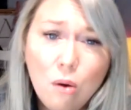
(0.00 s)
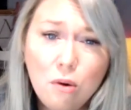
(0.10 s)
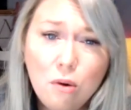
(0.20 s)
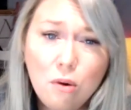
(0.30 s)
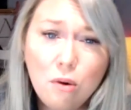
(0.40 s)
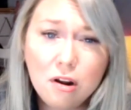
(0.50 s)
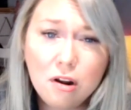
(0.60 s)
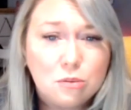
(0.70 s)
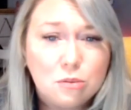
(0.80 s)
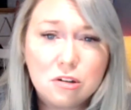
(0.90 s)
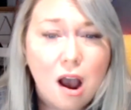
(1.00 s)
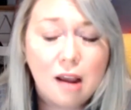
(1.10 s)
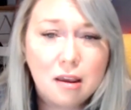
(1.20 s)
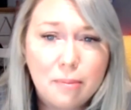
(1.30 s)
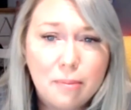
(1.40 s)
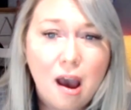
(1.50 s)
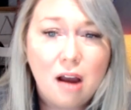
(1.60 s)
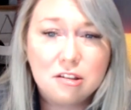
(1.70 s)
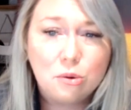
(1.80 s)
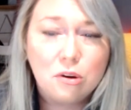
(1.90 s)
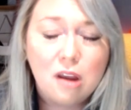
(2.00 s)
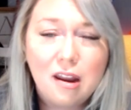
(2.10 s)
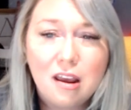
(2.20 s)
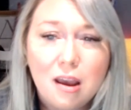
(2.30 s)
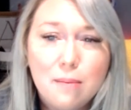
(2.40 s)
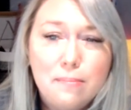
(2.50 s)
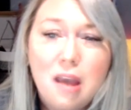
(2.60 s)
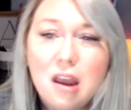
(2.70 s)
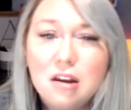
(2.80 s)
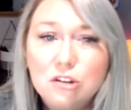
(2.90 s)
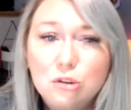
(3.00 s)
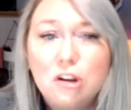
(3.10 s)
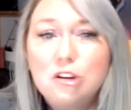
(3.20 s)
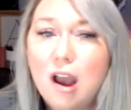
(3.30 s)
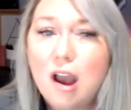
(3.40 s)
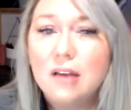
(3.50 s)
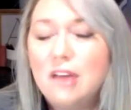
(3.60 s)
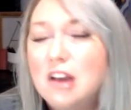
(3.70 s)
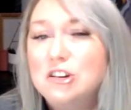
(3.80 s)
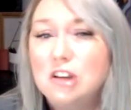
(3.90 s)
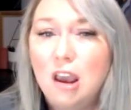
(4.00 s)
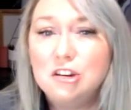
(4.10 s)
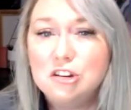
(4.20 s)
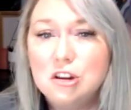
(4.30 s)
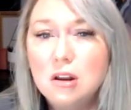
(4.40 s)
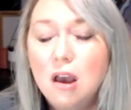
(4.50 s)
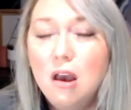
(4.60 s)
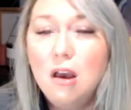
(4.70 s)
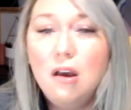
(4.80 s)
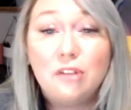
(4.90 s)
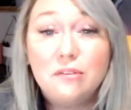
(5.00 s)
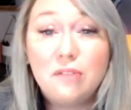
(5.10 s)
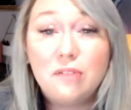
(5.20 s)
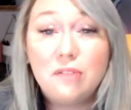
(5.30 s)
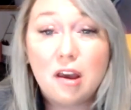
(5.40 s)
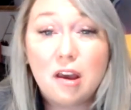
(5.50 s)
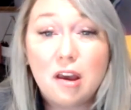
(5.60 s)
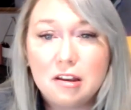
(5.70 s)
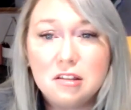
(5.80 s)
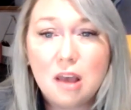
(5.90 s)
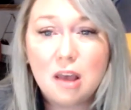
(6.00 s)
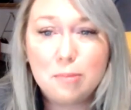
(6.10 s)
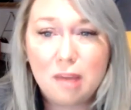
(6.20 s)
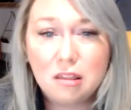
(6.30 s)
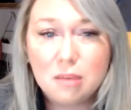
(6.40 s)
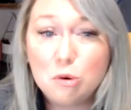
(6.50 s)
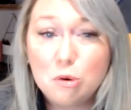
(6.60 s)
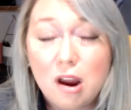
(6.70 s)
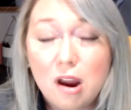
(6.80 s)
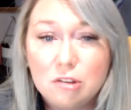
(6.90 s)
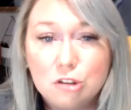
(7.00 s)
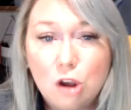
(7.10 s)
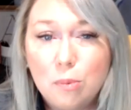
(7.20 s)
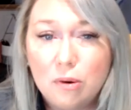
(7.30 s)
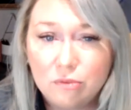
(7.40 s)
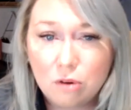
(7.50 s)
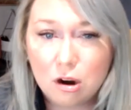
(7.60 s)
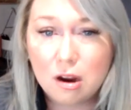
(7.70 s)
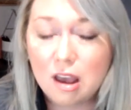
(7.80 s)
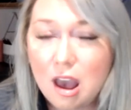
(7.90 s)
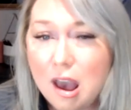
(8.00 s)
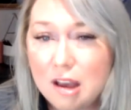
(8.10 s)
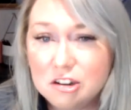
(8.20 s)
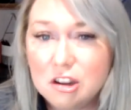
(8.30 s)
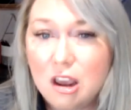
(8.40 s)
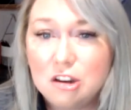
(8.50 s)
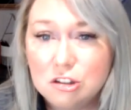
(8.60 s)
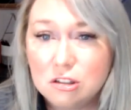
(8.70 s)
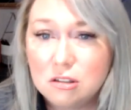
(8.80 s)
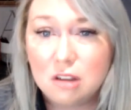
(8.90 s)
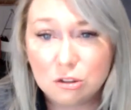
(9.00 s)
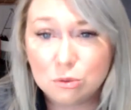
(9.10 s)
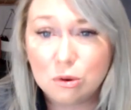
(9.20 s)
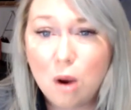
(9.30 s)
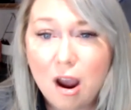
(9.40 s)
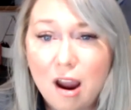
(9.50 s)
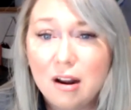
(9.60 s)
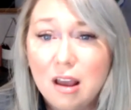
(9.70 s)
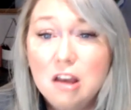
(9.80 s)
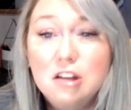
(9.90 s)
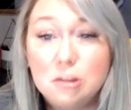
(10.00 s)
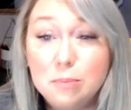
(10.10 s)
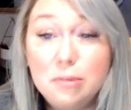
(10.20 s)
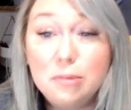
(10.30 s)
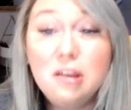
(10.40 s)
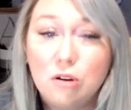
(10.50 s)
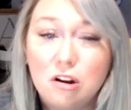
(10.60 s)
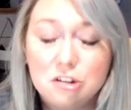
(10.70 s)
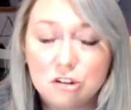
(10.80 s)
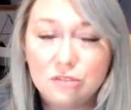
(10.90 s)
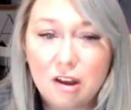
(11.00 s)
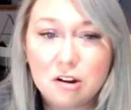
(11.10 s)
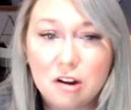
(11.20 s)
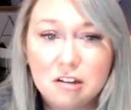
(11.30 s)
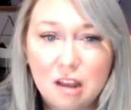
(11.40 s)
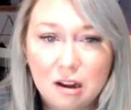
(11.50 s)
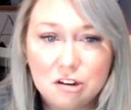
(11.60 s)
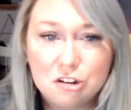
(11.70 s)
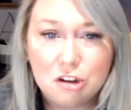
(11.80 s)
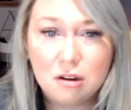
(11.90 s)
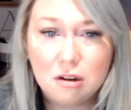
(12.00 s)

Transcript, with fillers: One of the things we're talking about is creating a mandatory track of education for veterinarians that would make them aware of the scope of work, education, skills required to be a credentialed veterinary technician.